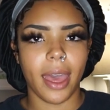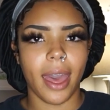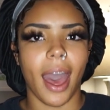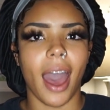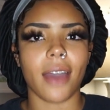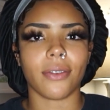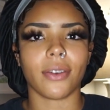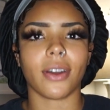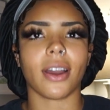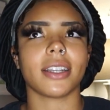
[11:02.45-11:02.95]

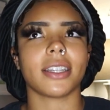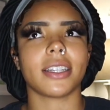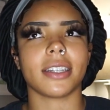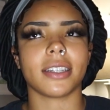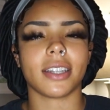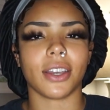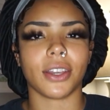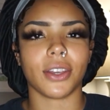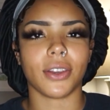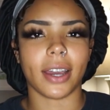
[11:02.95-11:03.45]
I forgot to
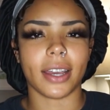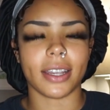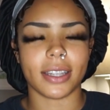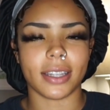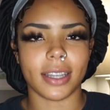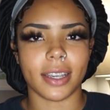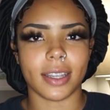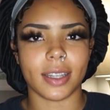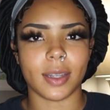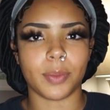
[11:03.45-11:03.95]
tell you guys
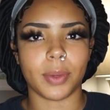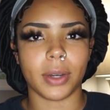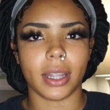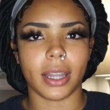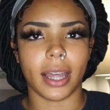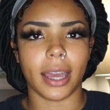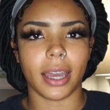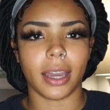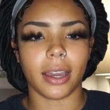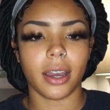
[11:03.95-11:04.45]
this, but
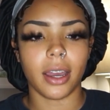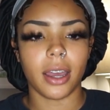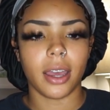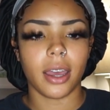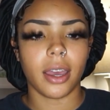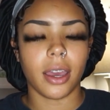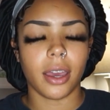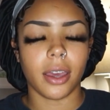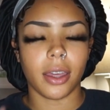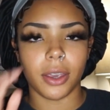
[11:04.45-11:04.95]
like
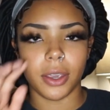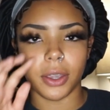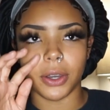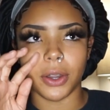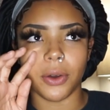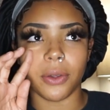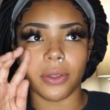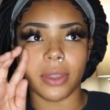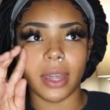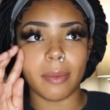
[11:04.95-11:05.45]
you
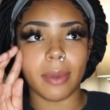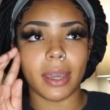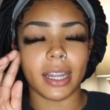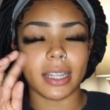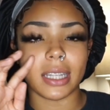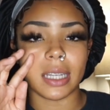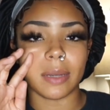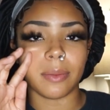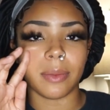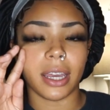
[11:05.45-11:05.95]
know, they made it
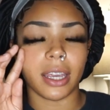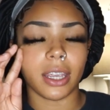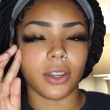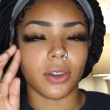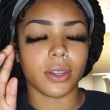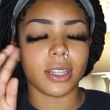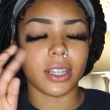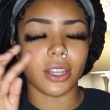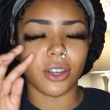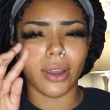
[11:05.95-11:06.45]
seem like, you know,
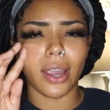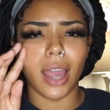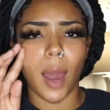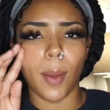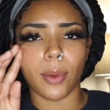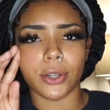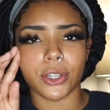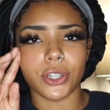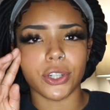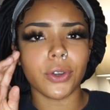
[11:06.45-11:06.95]
it's a great
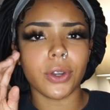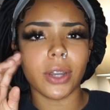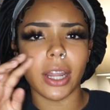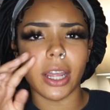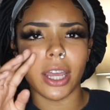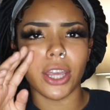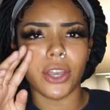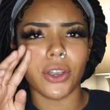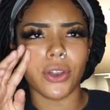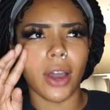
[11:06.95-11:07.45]

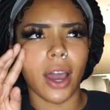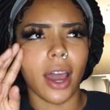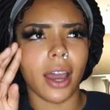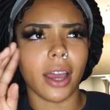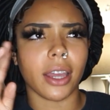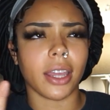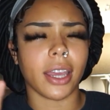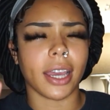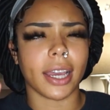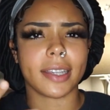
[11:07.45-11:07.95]
opportunity, you
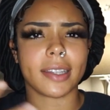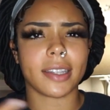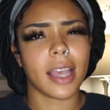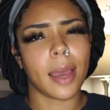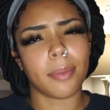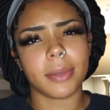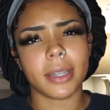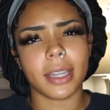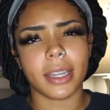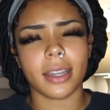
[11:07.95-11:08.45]
got
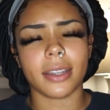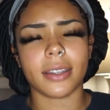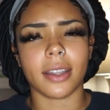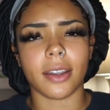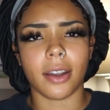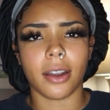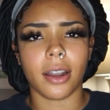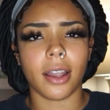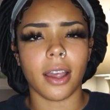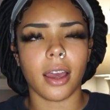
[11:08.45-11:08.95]
accepted, da
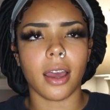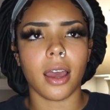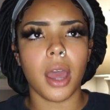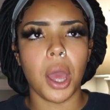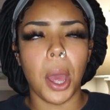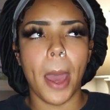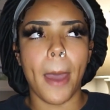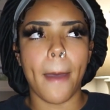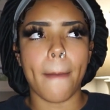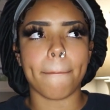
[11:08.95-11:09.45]
da da.
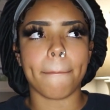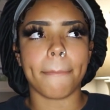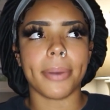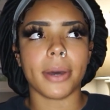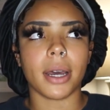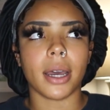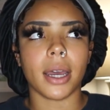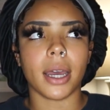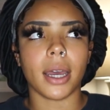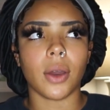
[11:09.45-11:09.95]

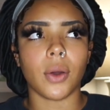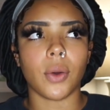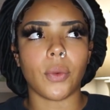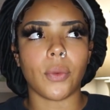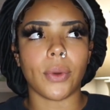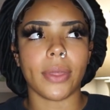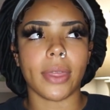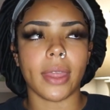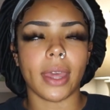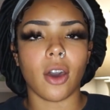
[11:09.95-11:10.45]
But
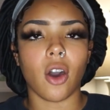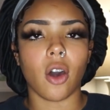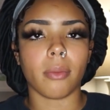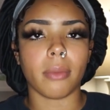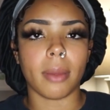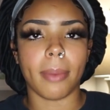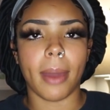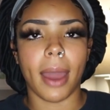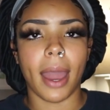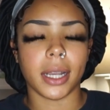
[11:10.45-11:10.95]
when they called
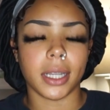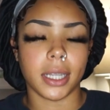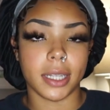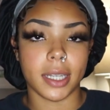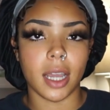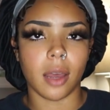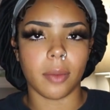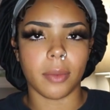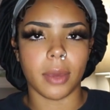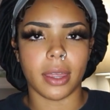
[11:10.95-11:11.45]
me back to
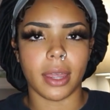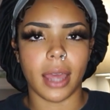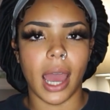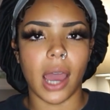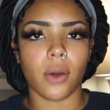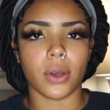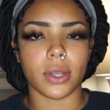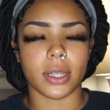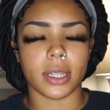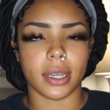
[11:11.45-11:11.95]
tell me that I
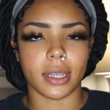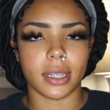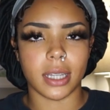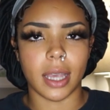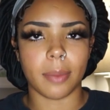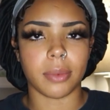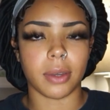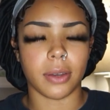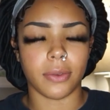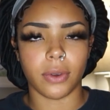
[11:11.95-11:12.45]
was
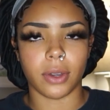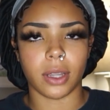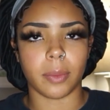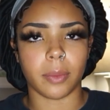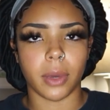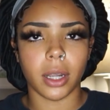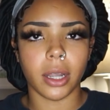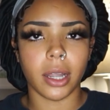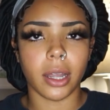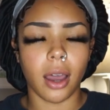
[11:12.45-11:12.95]
accepted for the
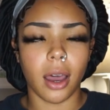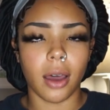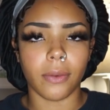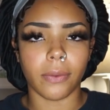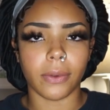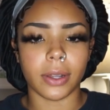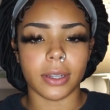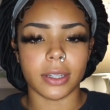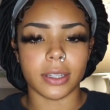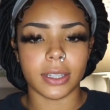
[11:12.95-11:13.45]
modeling
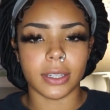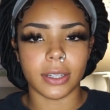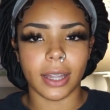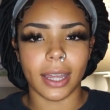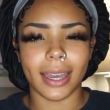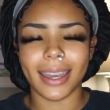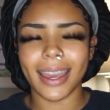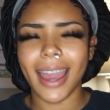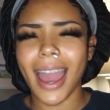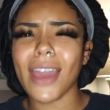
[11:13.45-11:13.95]
conference, they're
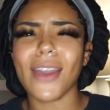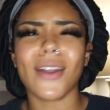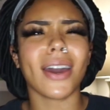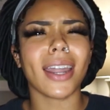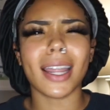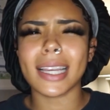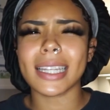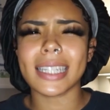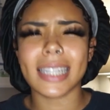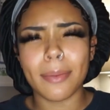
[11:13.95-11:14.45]
like, yeah, you got
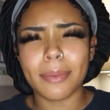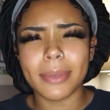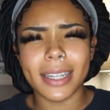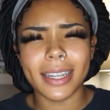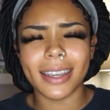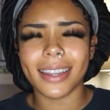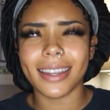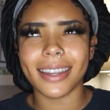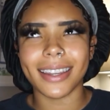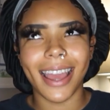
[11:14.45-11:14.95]

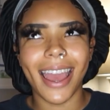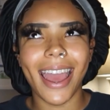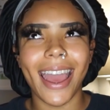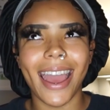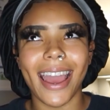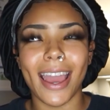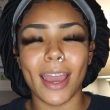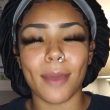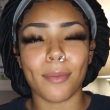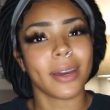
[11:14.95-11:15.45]
accepted,
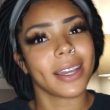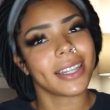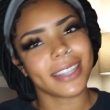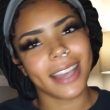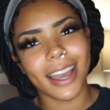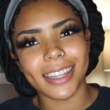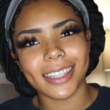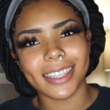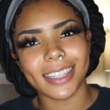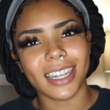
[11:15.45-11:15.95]
yay, but it's
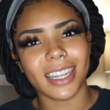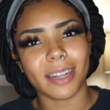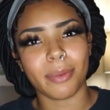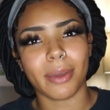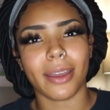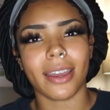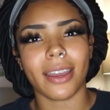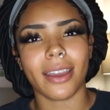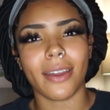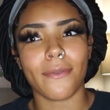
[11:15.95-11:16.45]
actually gonna
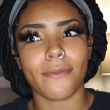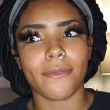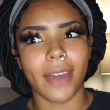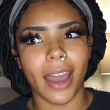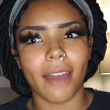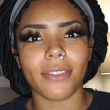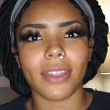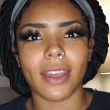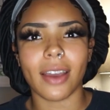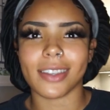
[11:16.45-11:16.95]
be
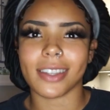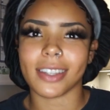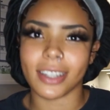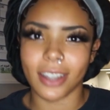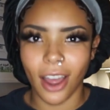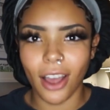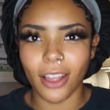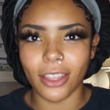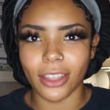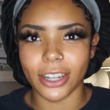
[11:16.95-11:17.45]

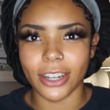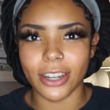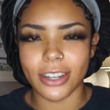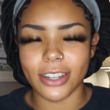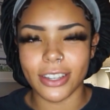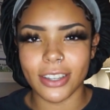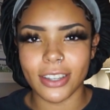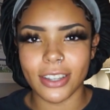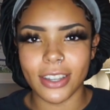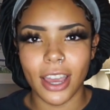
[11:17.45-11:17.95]

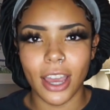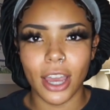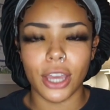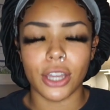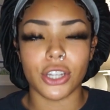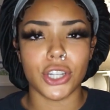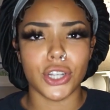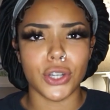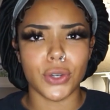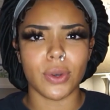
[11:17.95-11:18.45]
$5,000
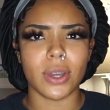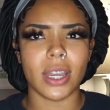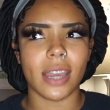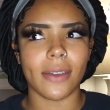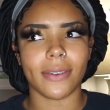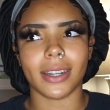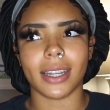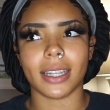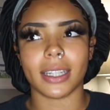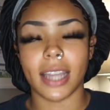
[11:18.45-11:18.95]
to
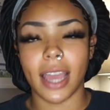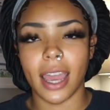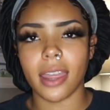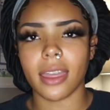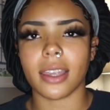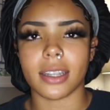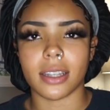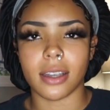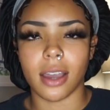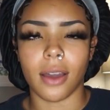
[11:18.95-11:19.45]
even attend
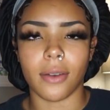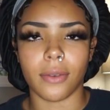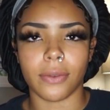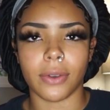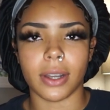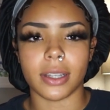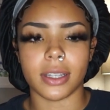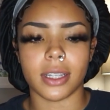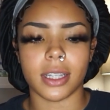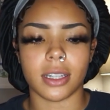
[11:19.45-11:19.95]
this
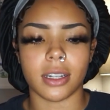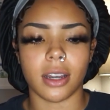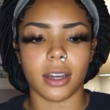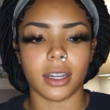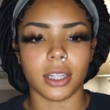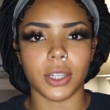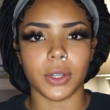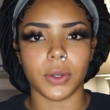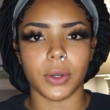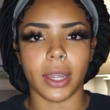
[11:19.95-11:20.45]
conference, not
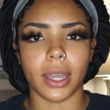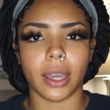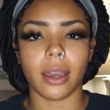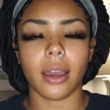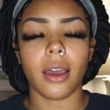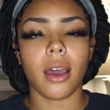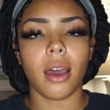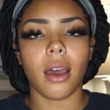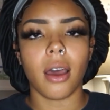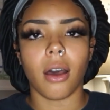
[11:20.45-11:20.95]
including
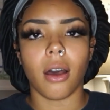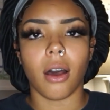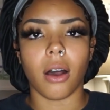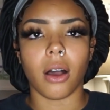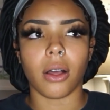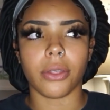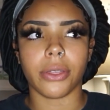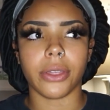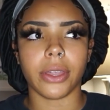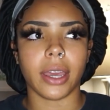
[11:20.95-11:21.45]

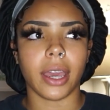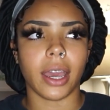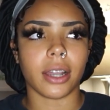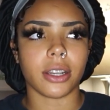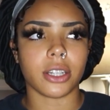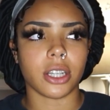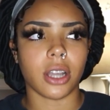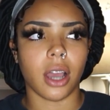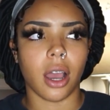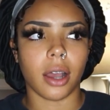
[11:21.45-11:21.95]
all the
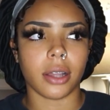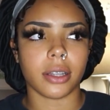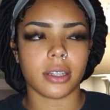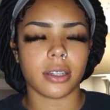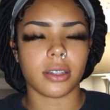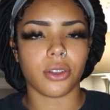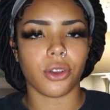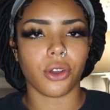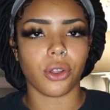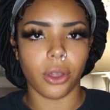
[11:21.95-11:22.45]

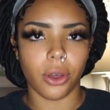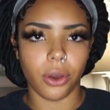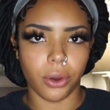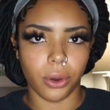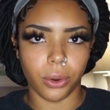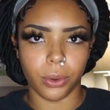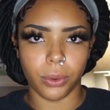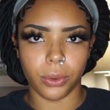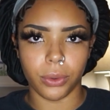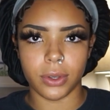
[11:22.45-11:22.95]
headshots,
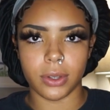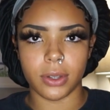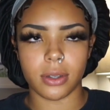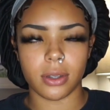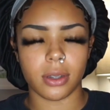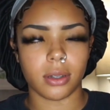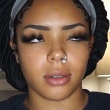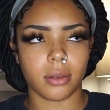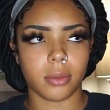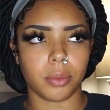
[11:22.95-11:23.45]

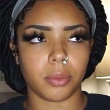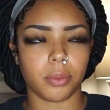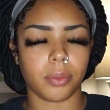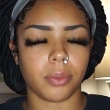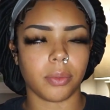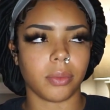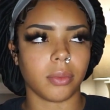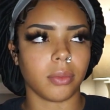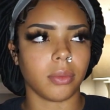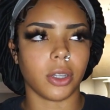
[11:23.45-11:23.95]
clothes,
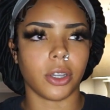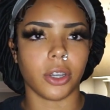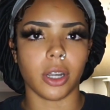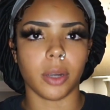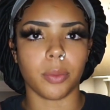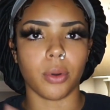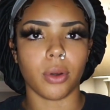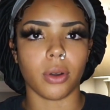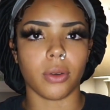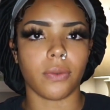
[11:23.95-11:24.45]
your
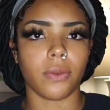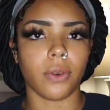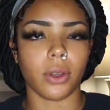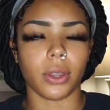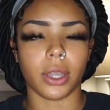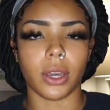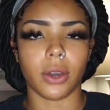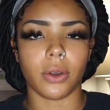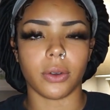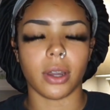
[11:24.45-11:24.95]

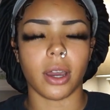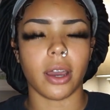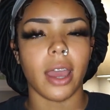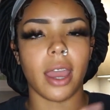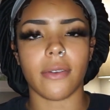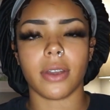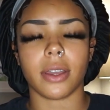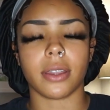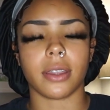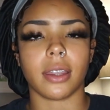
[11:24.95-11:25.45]
portfolio, not
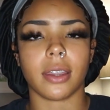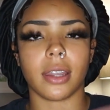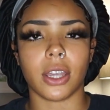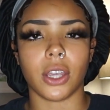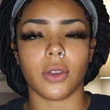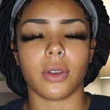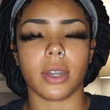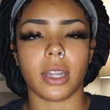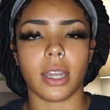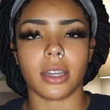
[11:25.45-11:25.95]
everything that
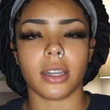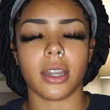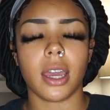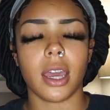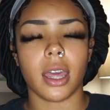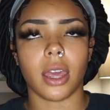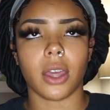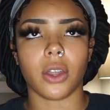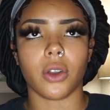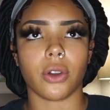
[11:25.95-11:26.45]
you need
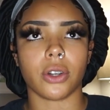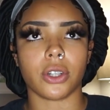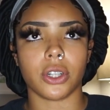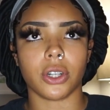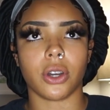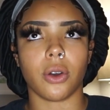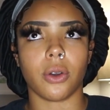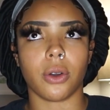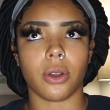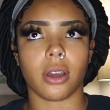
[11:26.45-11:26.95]
in order to
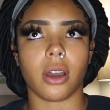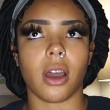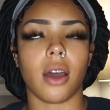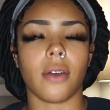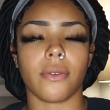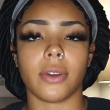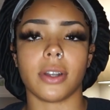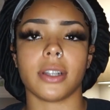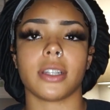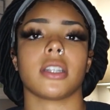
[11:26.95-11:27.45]
go to the
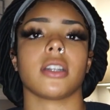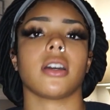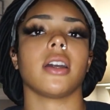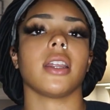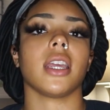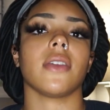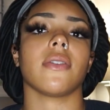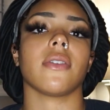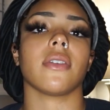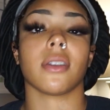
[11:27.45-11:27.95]
conference, not
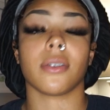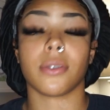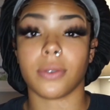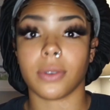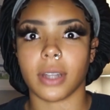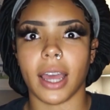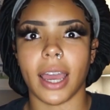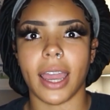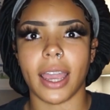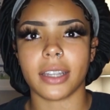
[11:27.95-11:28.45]
even the
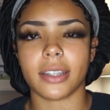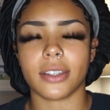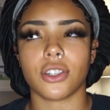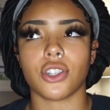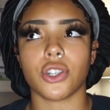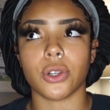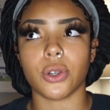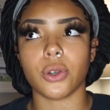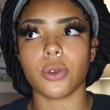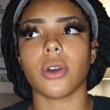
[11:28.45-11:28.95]
flight
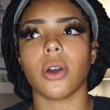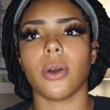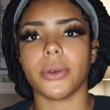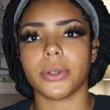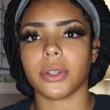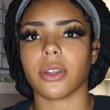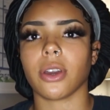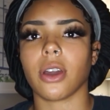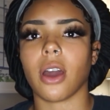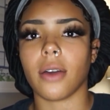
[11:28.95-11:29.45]
to go
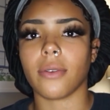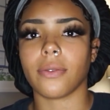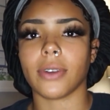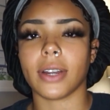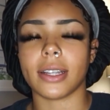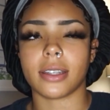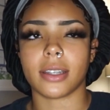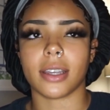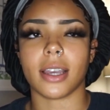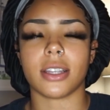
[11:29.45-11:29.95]
to the
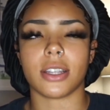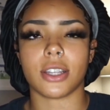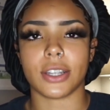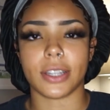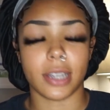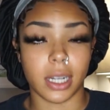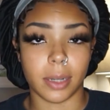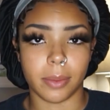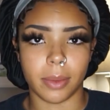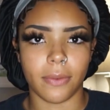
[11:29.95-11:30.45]
conference. It's
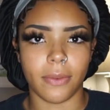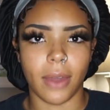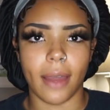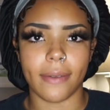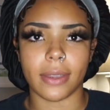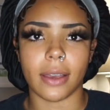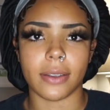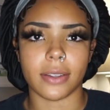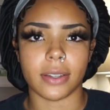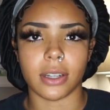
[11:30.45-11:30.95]
just going to be
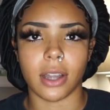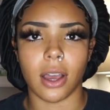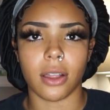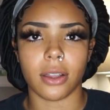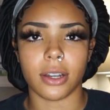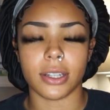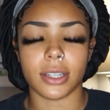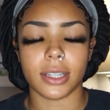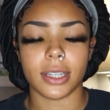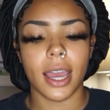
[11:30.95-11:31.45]

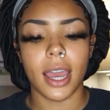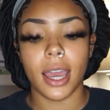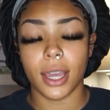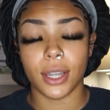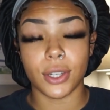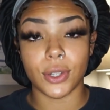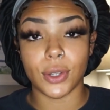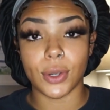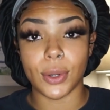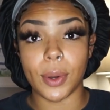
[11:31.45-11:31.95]
$5,000
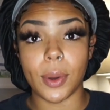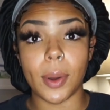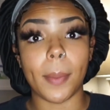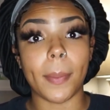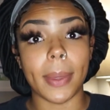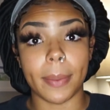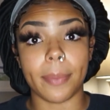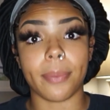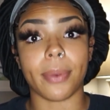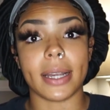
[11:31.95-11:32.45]
to
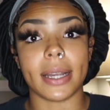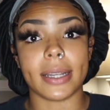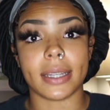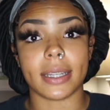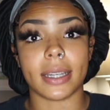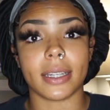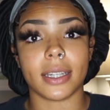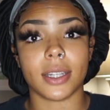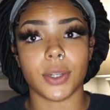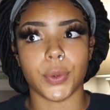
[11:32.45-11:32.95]
be
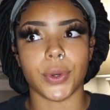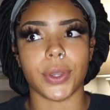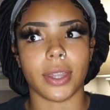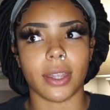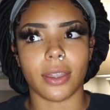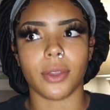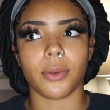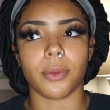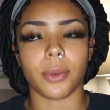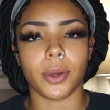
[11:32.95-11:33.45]
present
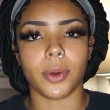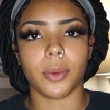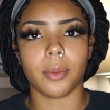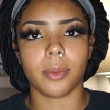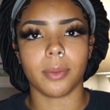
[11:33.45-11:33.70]
within the room.